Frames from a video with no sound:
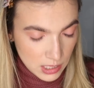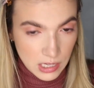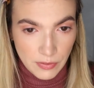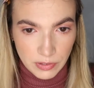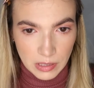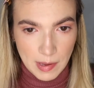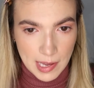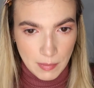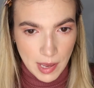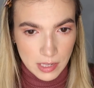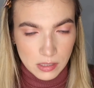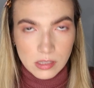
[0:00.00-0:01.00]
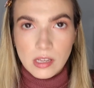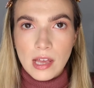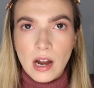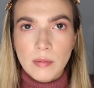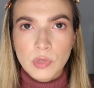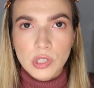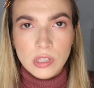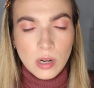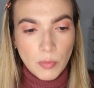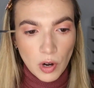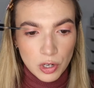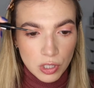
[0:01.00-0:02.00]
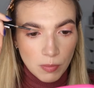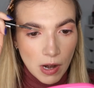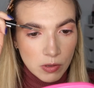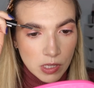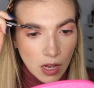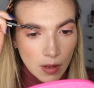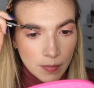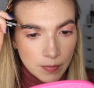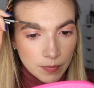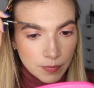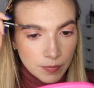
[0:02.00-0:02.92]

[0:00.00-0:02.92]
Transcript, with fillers: definitely make a mess. And I'm just going to brush the brows up.